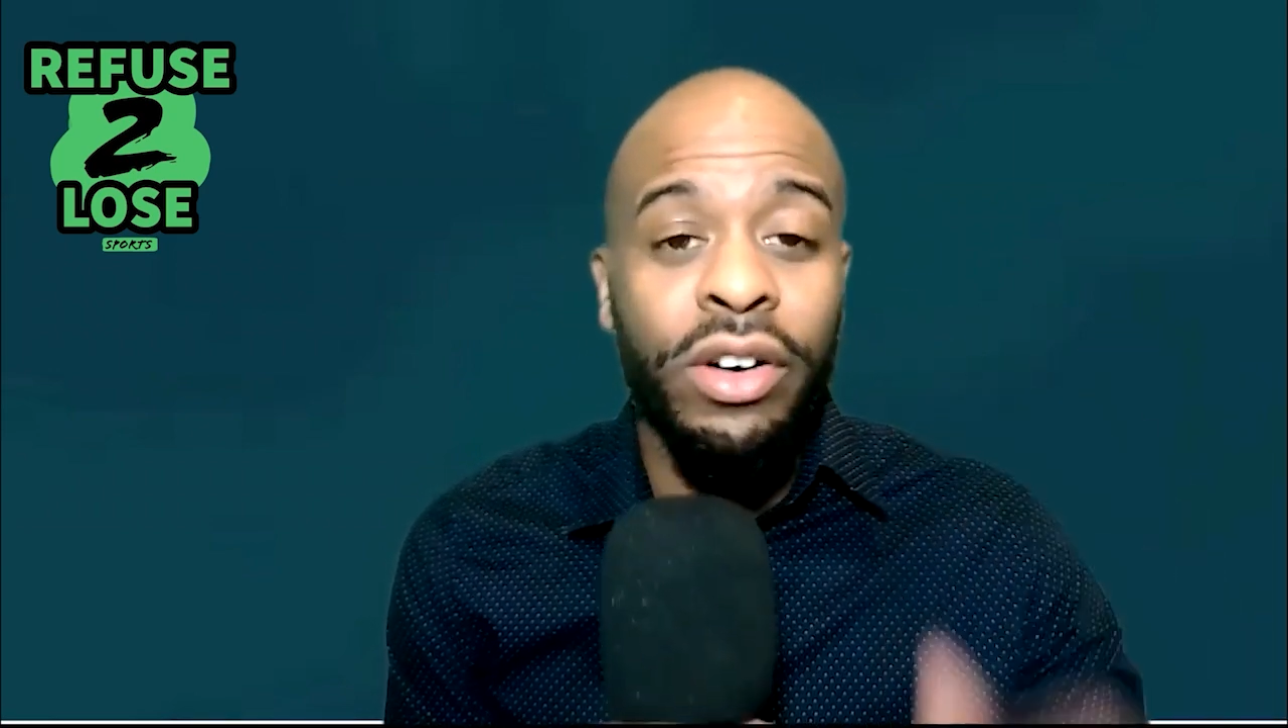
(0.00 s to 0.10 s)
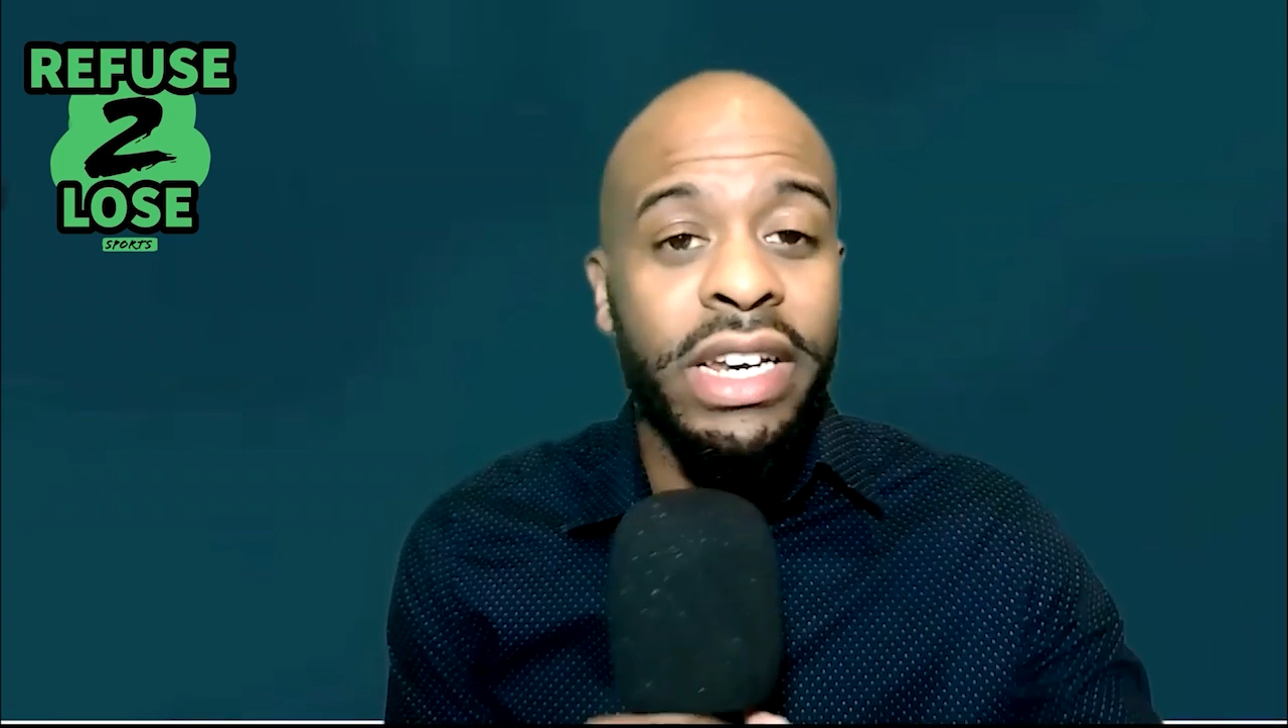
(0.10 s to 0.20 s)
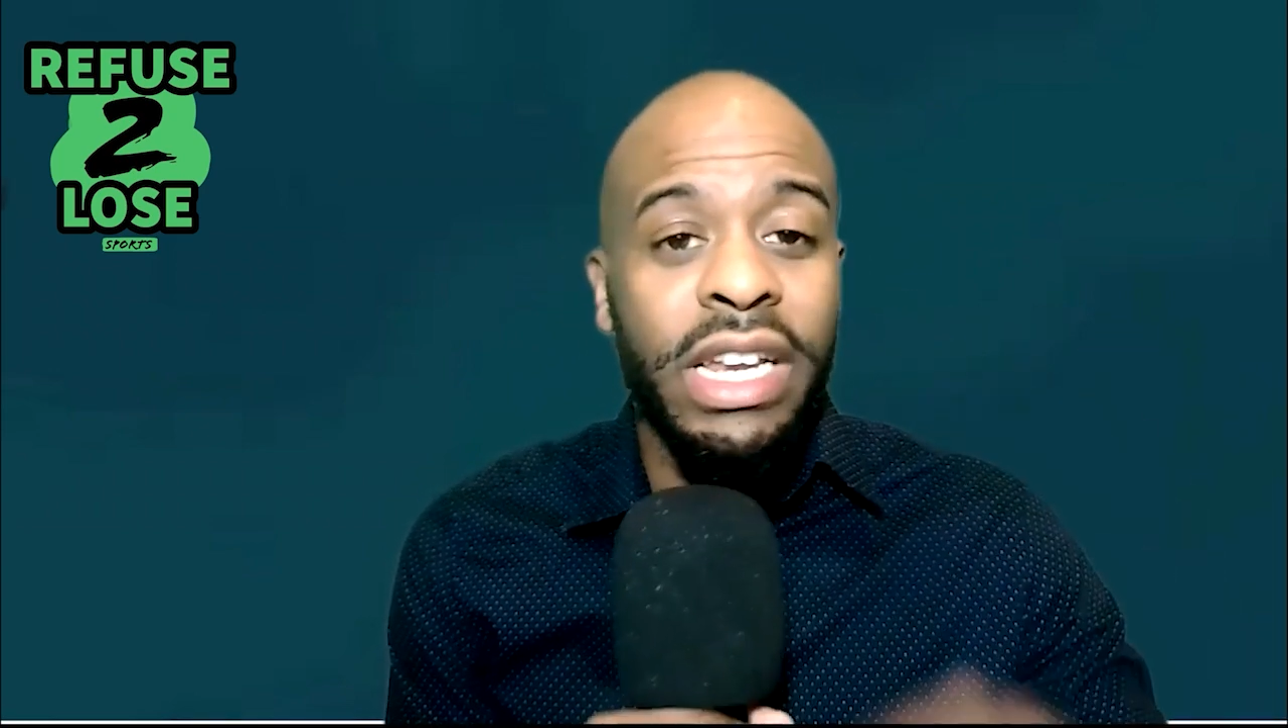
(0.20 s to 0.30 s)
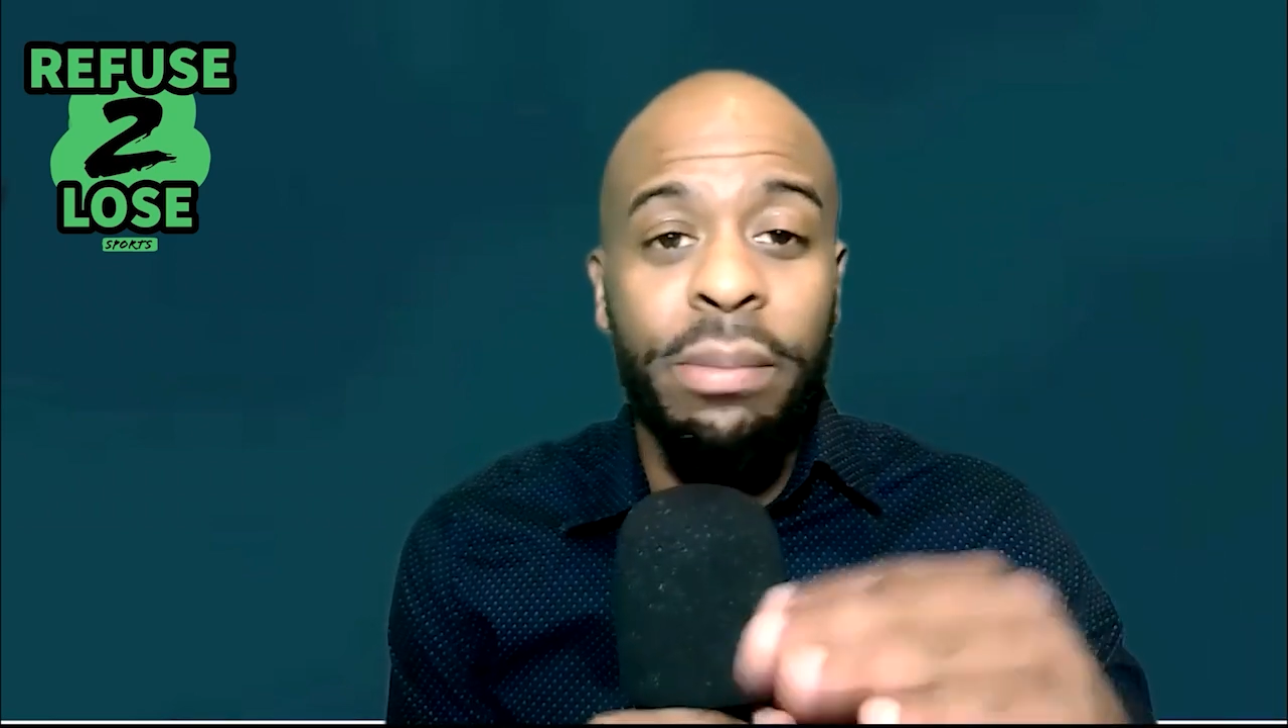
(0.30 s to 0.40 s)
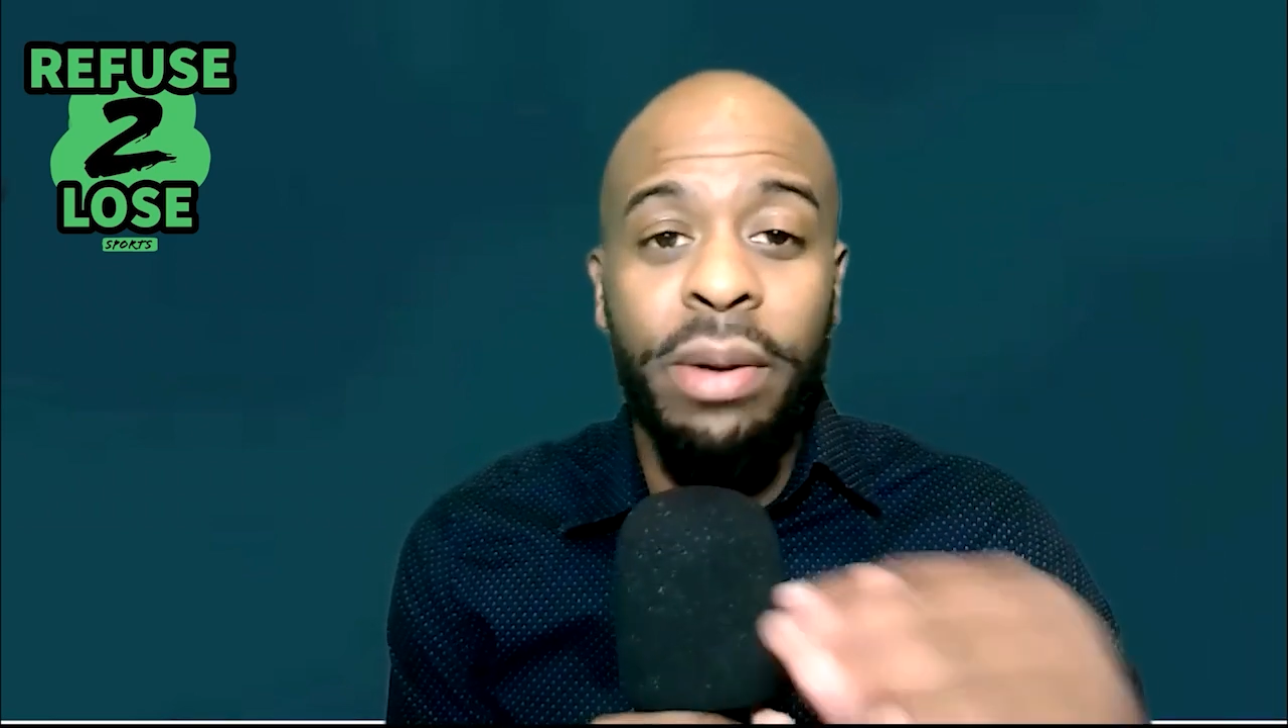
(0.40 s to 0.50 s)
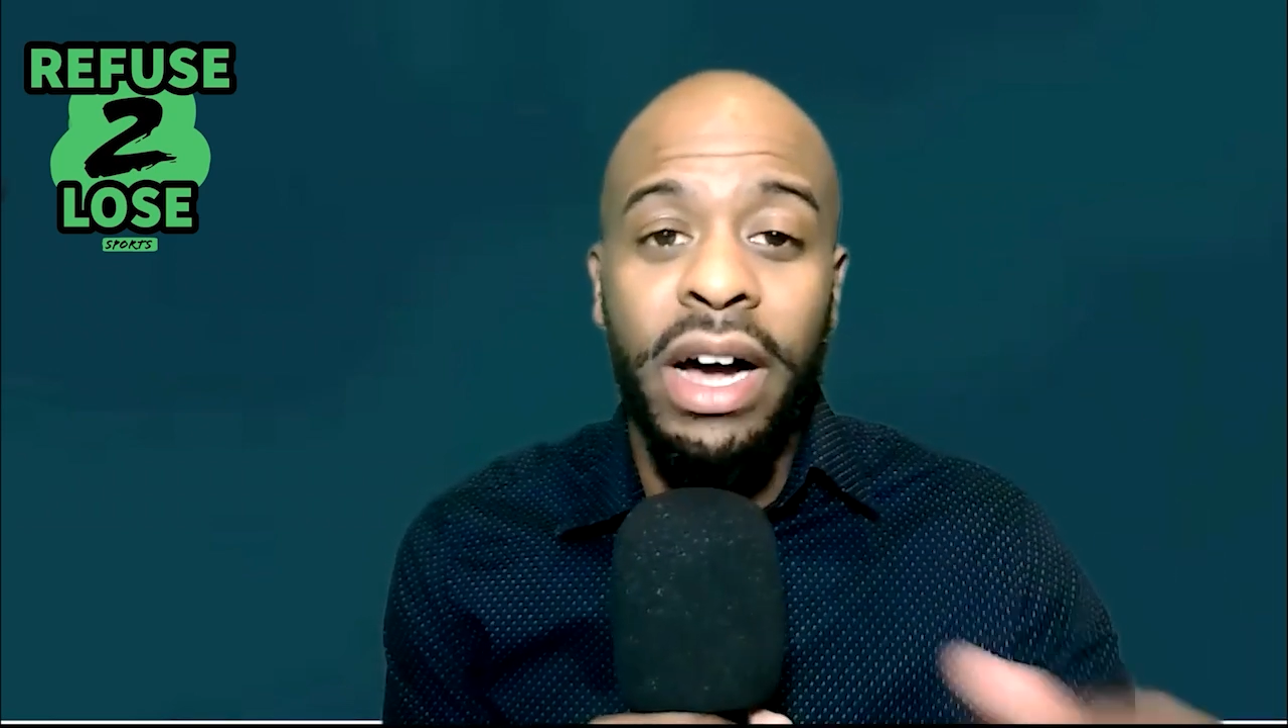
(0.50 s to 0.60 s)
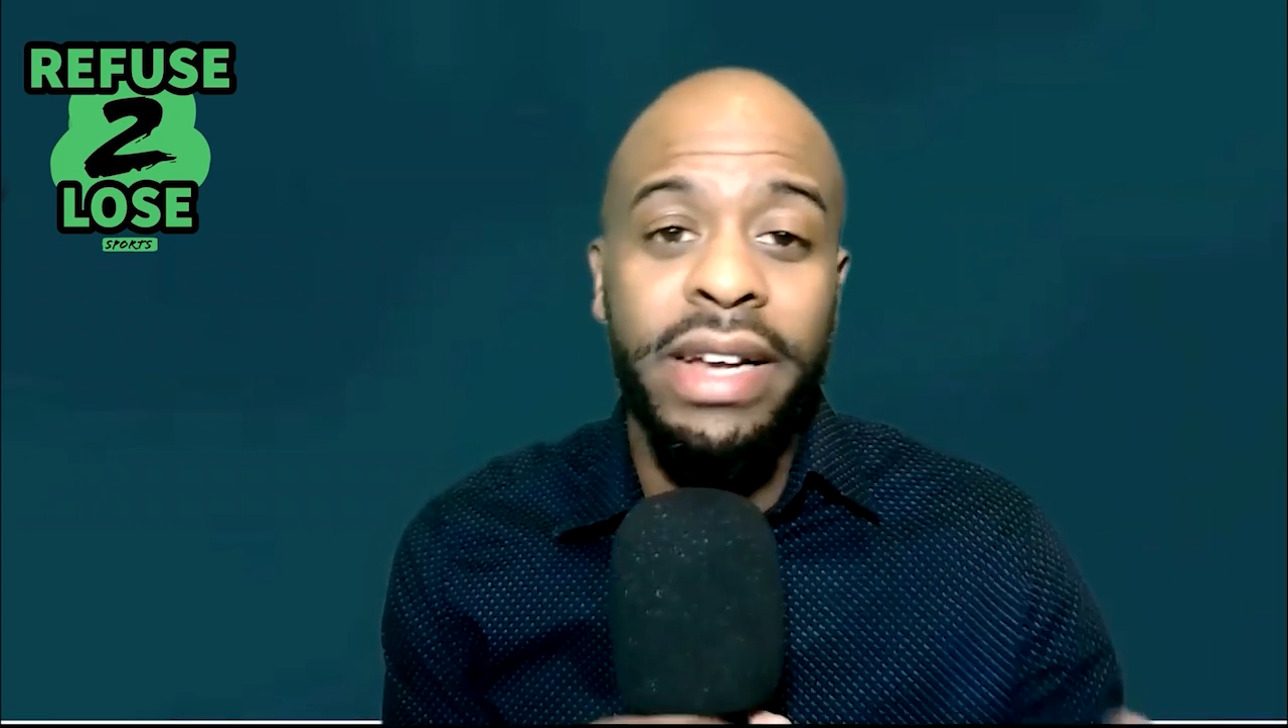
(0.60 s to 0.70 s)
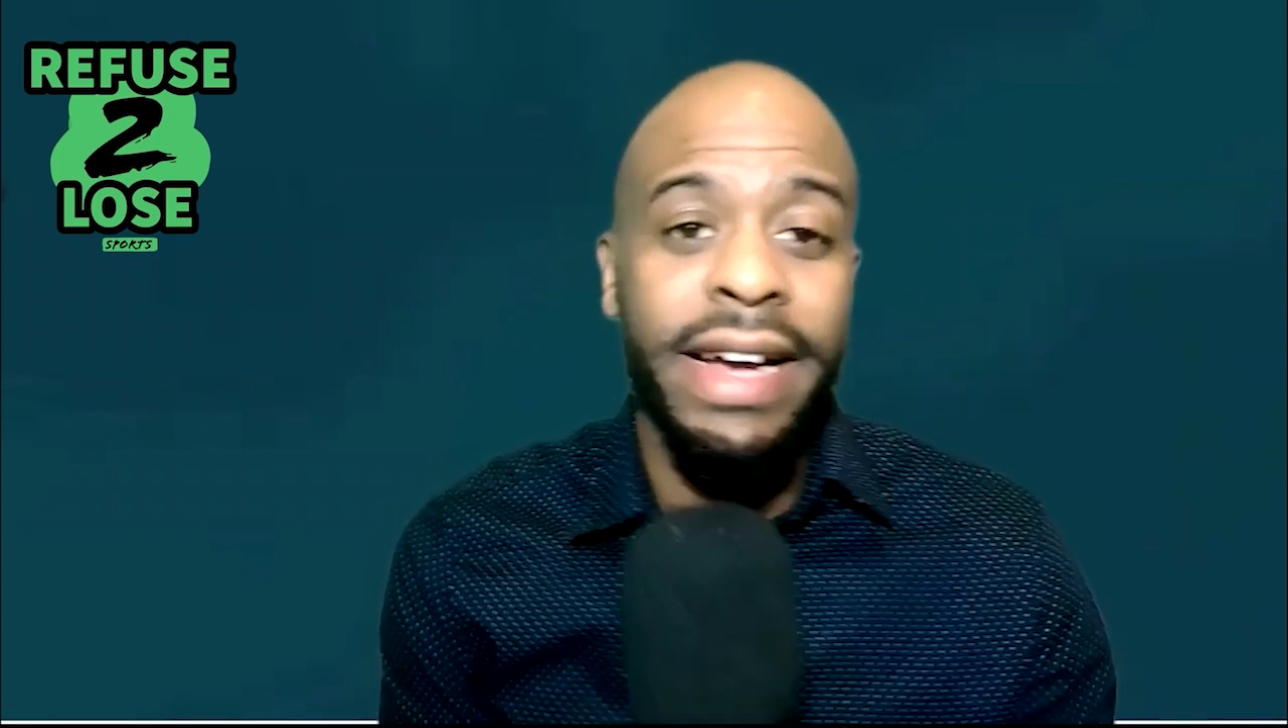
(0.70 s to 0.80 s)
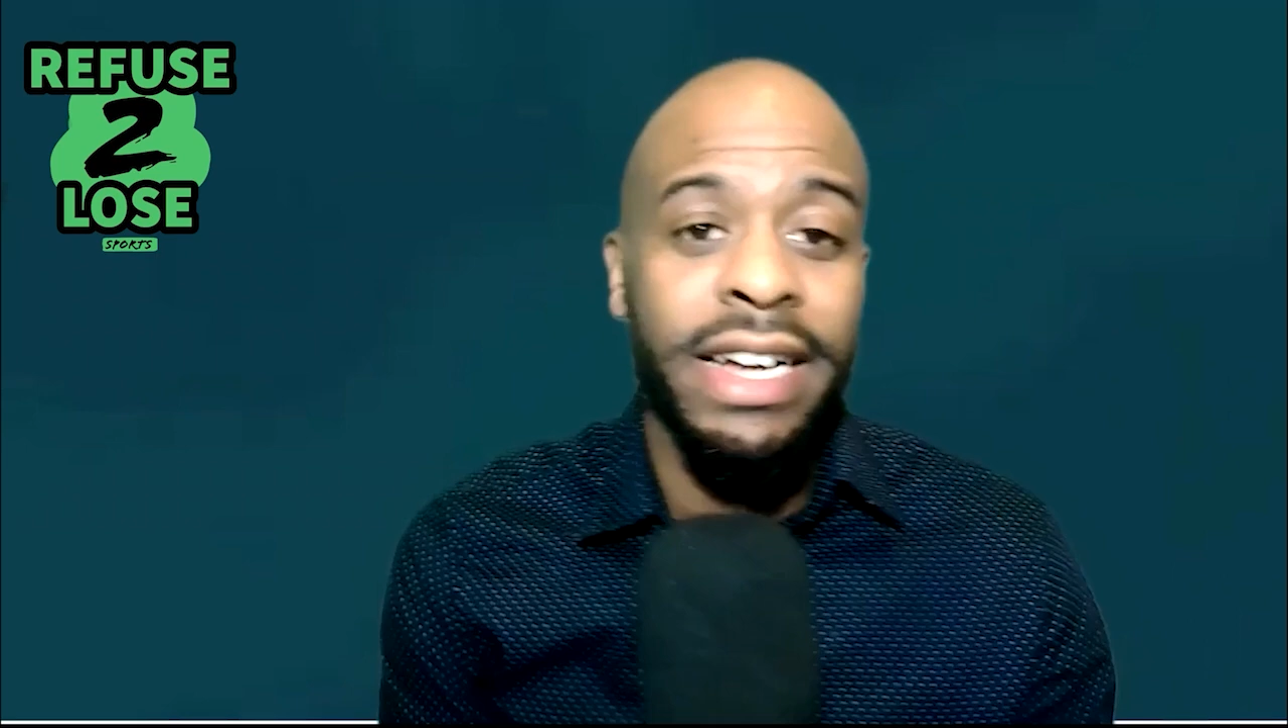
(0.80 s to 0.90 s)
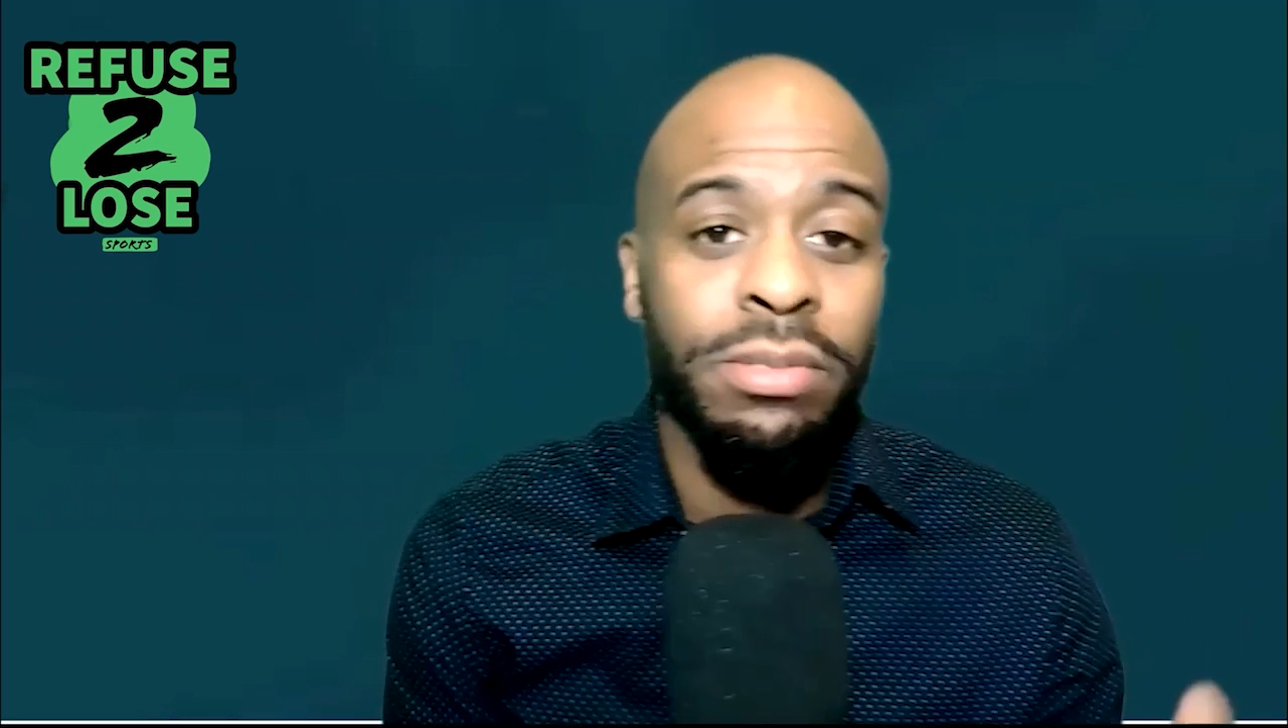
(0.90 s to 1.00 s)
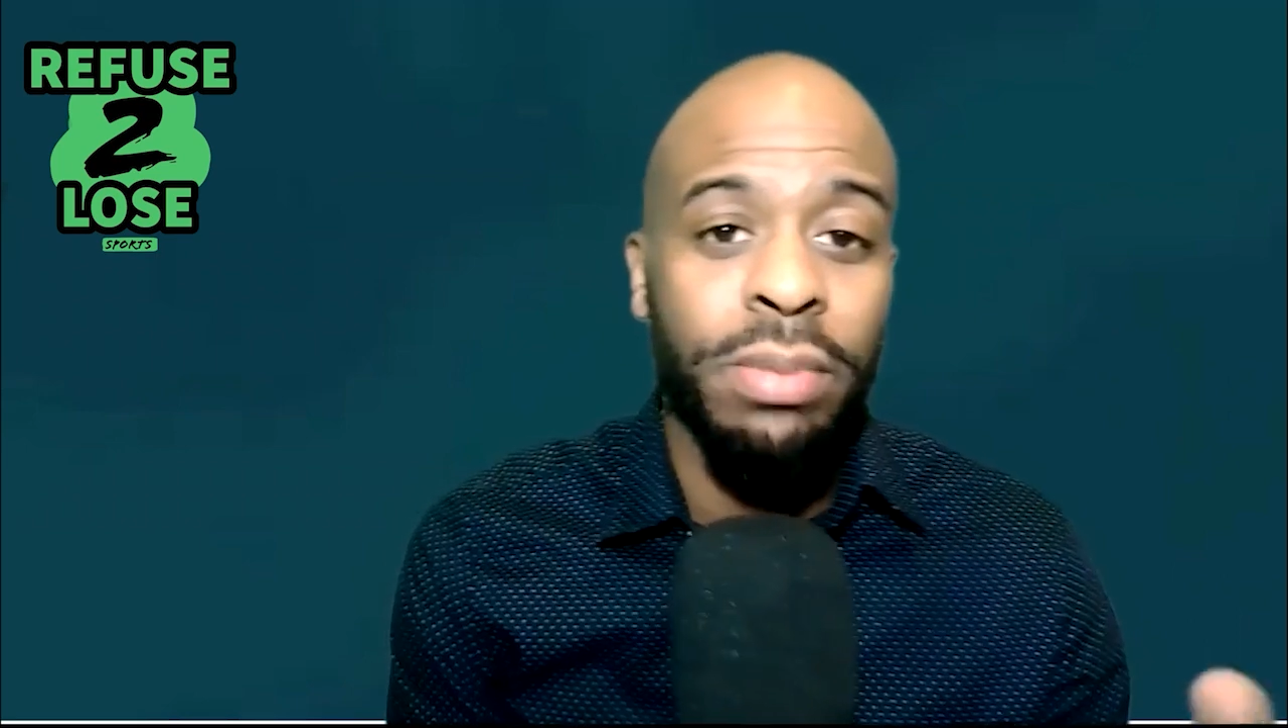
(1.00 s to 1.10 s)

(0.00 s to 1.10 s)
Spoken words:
on any podcast